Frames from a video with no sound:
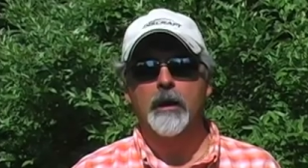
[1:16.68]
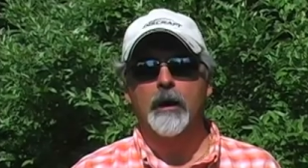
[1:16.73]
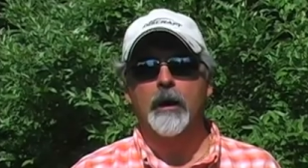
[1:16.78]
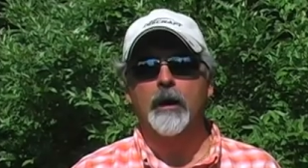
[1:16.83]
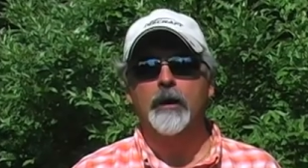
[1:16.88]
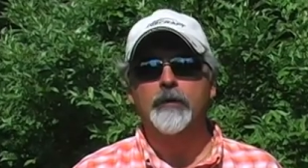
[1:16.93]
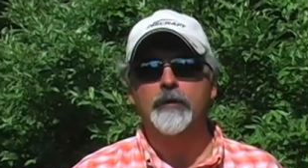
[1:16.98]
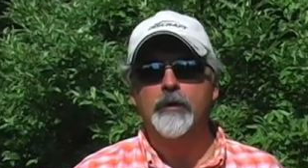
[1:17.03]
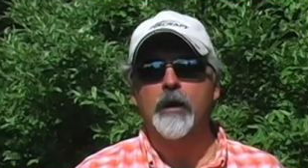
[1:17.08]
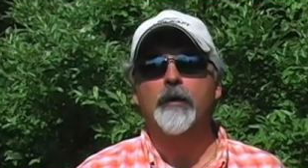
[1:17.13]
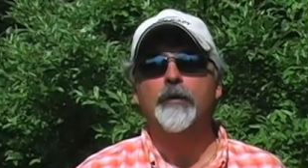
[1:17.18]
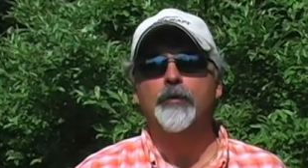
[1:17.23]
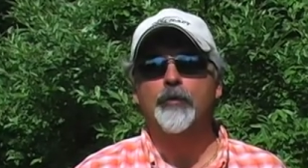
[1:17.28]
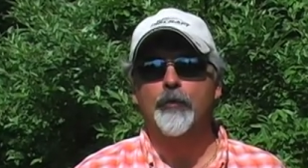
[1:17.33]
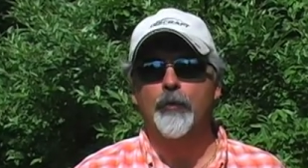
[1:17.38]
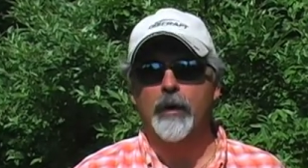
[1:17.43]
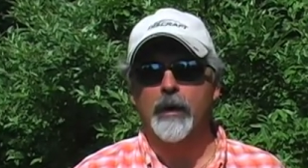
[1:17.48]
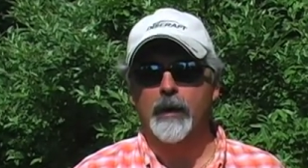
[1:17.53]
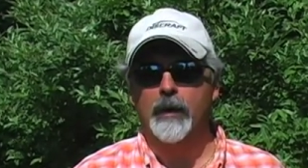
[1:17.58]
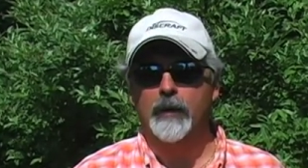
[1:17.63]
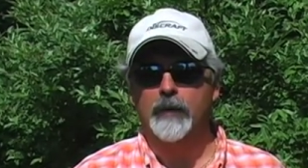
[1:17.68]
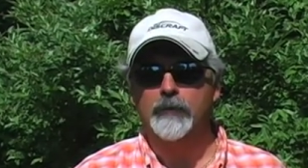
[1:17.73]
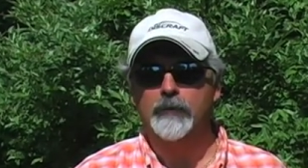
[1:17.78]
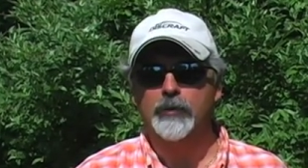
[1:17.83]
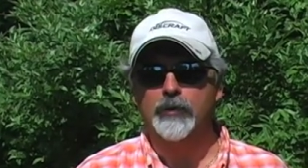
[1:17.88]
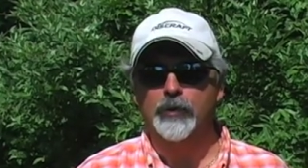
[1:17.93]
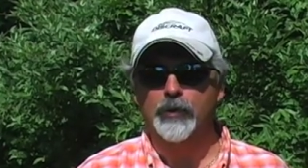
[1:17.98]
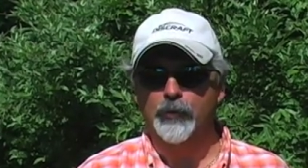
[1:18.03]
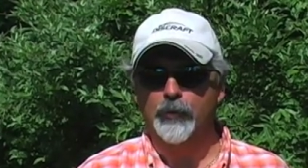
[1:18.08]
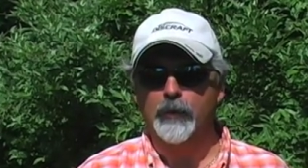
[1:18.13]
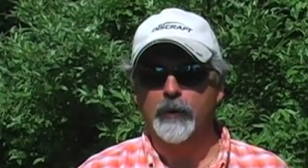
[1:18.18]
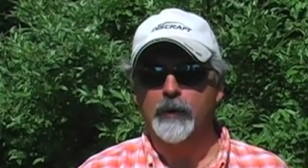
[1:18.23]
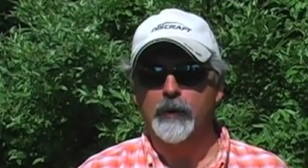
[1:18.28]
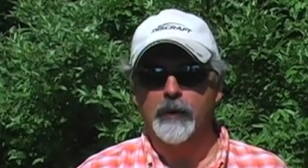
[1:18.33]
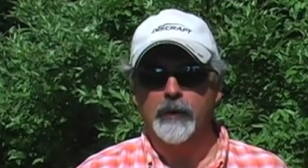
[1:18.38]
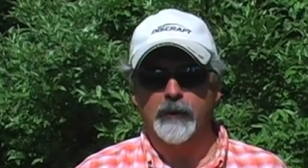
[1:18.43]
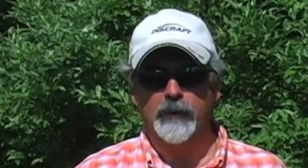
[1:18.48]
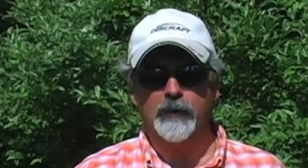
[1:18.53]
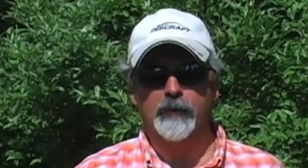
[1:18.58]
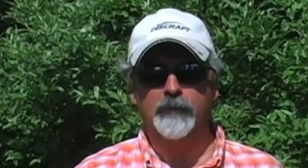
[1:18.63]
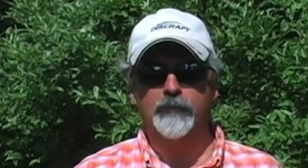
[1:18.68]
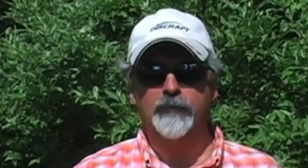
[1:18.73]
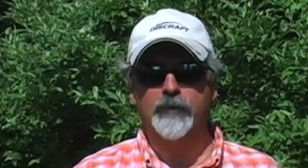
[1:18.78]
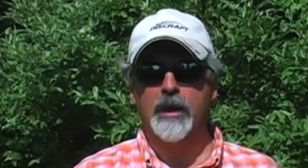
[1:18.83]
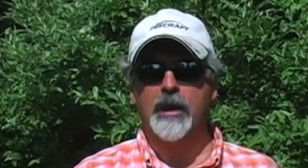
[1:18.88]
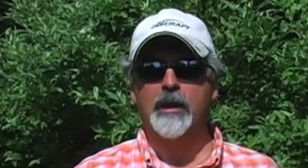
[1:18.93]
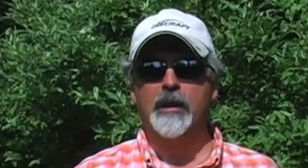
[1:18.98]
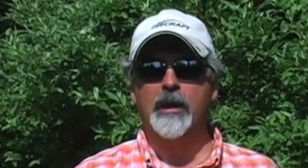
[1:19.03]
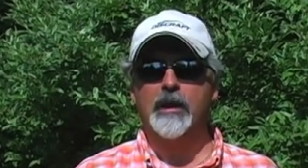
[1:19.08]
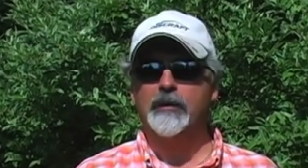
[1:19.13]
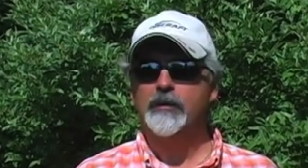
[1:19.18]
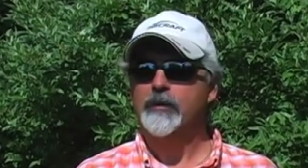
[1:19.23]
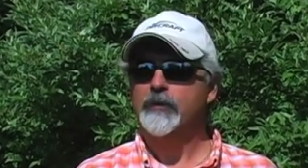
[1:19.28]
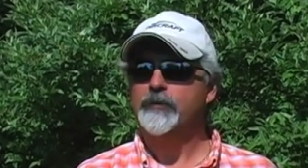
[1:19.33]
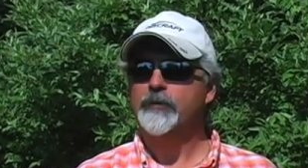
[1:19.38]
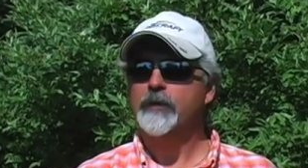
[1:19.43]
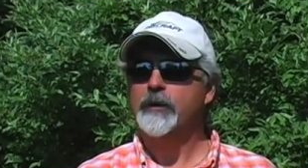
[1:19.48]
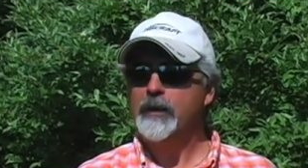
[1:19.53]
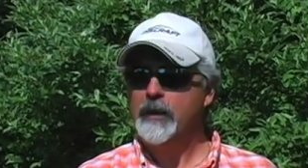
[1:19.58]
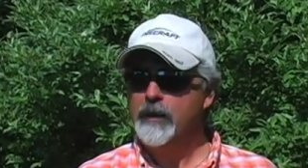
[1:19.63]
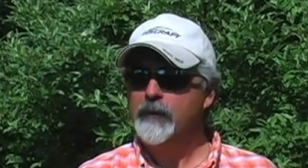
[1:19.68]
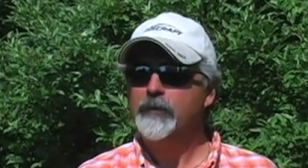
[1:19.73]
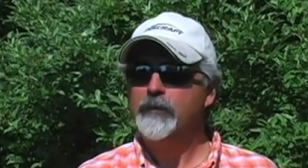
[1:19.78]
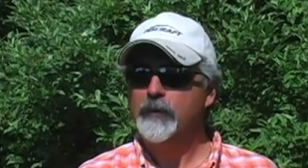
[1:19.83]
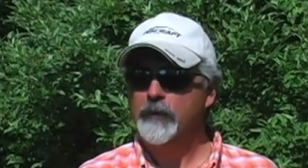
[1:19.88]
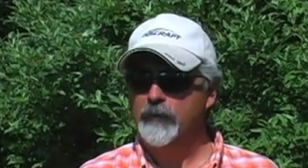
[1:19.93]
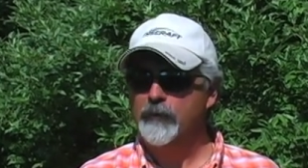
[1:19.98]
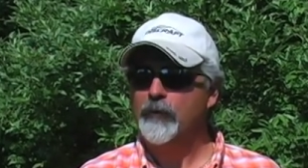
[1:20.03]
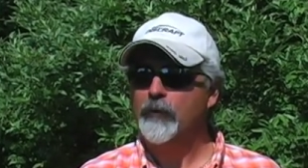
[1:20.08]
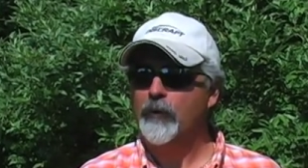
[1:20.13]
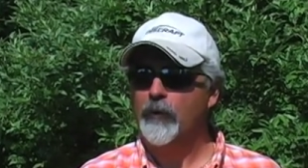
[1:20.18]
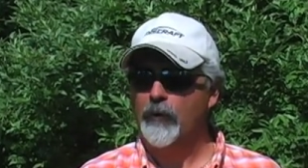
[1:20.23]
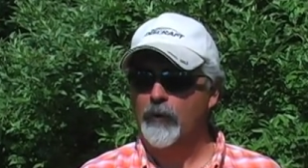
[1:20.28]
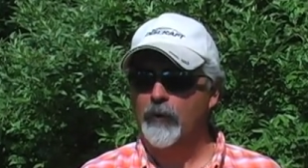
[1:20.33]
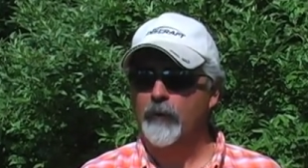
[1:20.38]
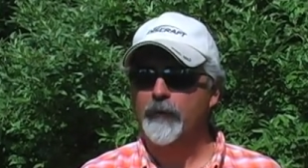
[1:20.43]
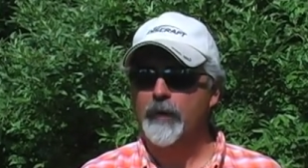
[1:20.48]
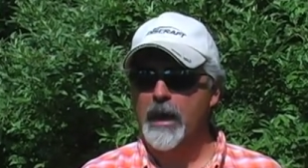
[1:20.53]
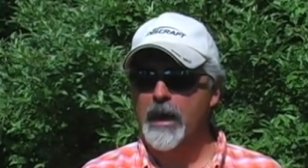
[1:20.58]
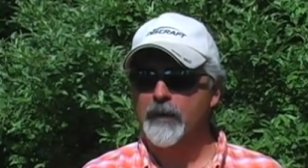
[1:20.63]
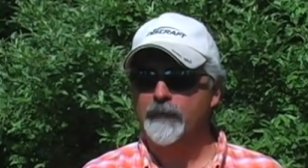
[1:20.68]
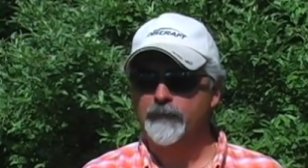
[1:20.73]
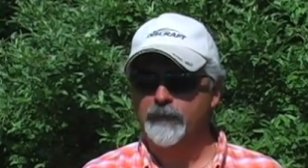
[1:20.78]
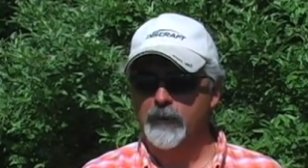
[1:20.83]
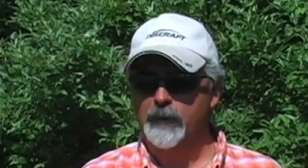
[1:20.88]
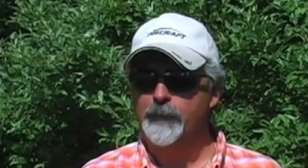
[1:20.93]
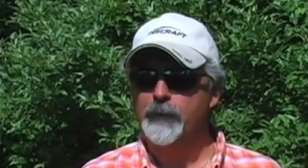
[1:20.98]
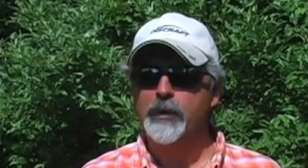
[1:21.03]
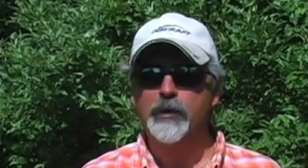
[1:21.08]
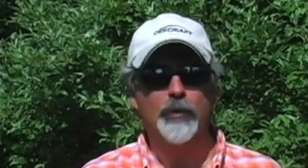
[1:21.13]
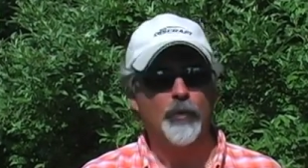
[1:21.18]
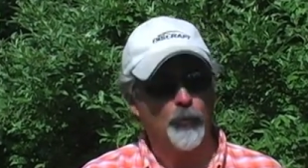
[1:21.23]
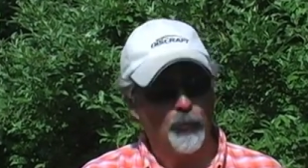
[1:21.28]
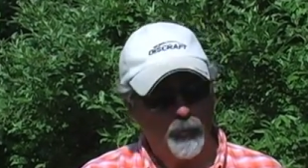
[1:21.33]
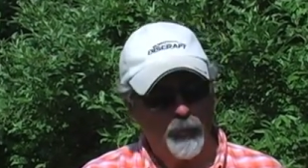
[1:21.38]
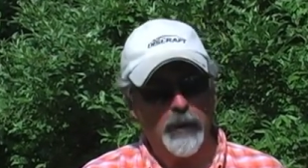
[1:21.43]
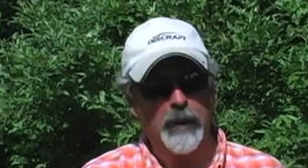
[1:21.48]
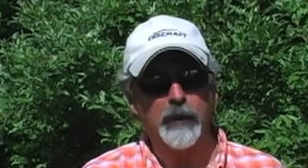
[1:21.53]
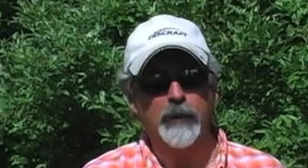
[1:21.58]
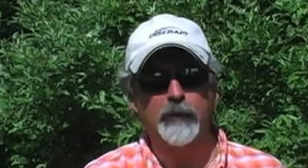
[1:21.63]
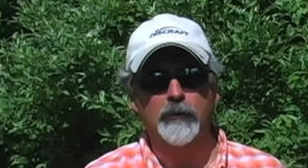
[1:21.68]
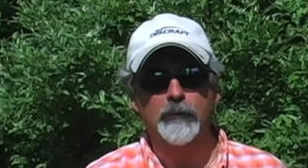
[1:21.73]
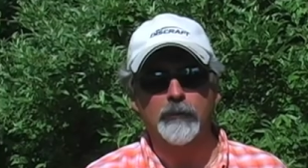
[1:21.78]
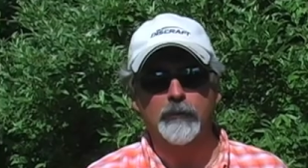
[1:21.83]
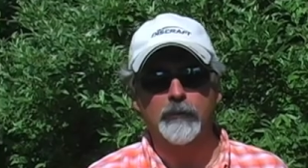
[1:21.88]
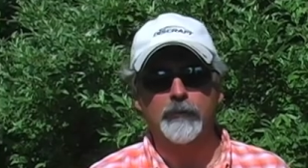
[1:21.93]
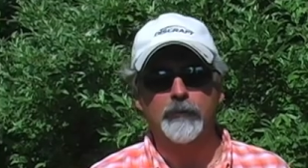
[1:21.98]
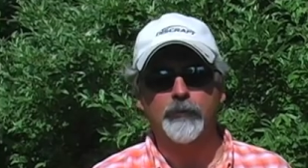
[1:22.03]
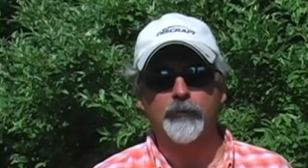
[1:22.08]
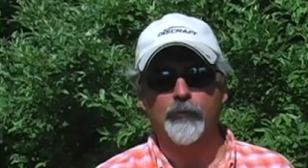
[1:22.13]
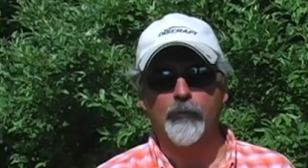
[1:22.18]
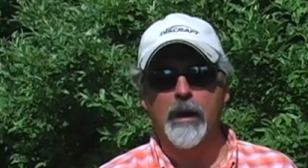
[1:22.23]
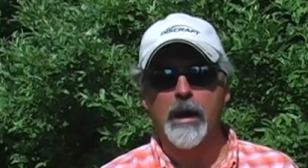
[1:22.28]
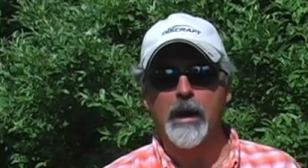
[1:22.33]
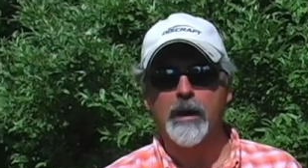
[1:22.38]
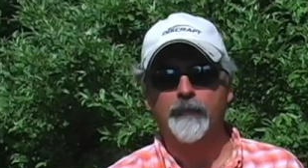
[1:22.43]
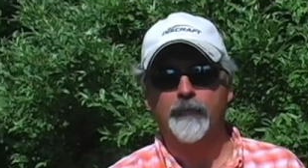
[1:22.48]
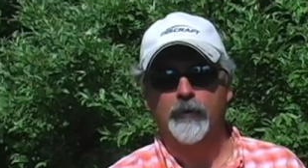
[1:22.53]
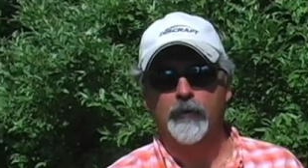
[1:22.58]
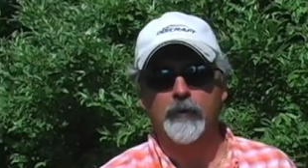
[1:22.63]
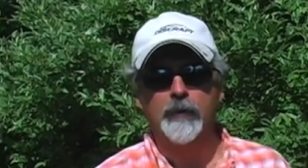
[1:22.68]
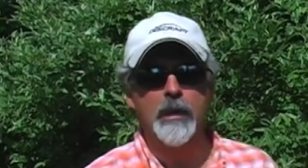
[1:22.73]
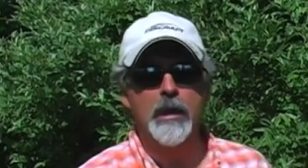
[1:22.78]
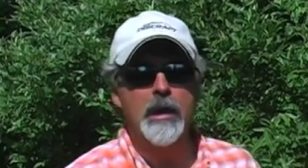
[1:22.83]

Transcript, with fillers: Another way to do it is take a disc that isn't all that flippy, your regular driver,